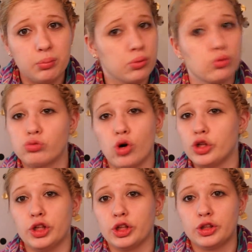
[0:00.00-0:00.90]

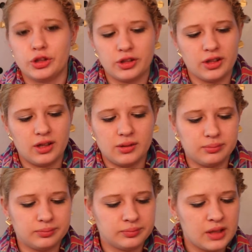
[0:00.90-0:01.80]
project.
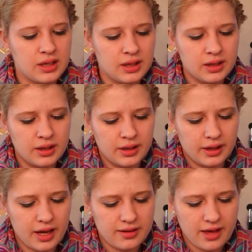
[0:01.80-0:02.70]

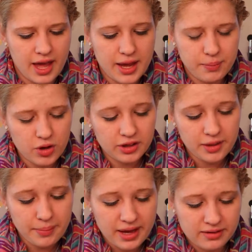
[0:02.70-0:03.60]
It's a
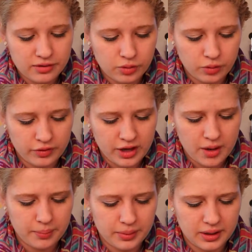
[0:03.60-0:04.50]
Brooklyn-based jewelry
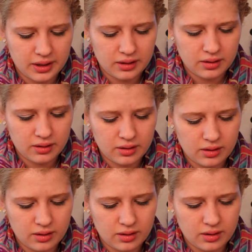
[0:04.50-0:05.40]
company.
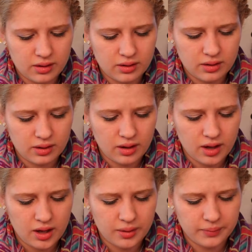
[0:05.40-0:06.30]

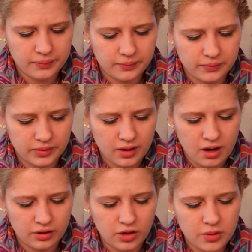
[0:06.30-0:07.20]

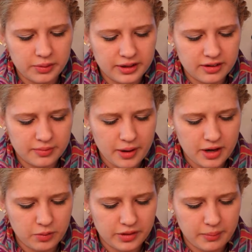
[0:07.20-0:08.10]
Are globally
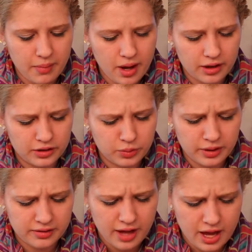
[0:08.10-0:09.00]
inspired with a modern
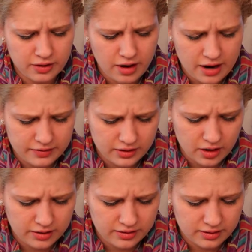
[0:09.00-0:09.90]
twist, handcrafted
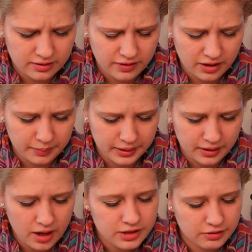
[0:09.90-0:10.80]
arts in developing
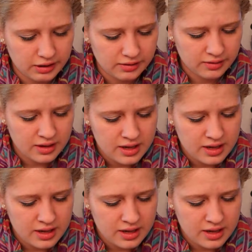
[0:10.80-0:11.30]
countries.